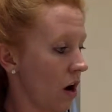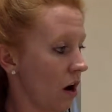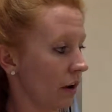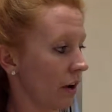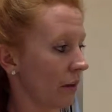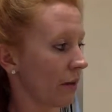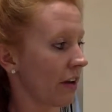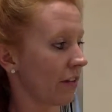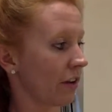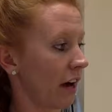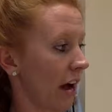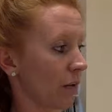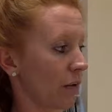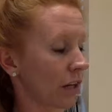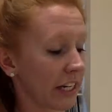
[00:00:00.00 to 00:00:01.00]
All right, we have our
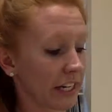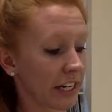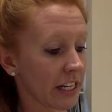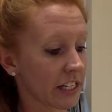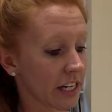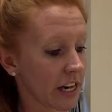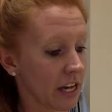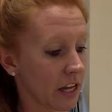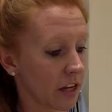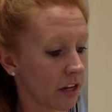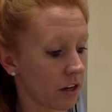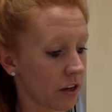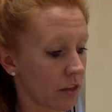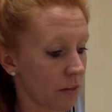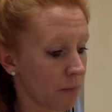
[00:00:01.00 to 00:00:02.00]
hour hand
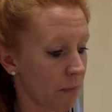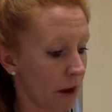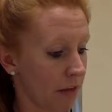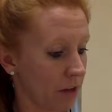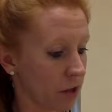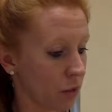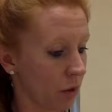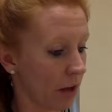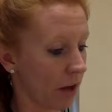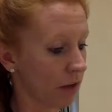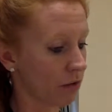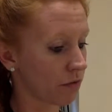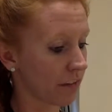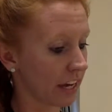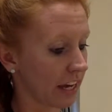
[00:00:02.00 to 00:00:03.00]
in by the
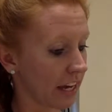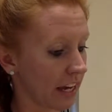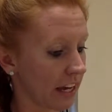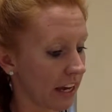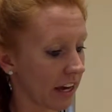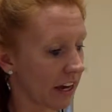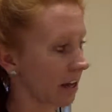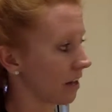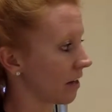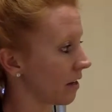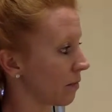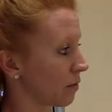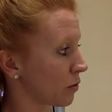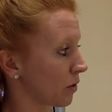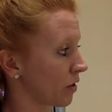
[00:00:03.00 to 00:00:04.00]
12 and
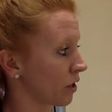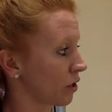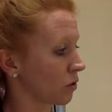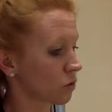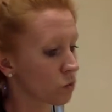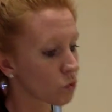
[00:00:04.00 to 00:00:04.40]
in between the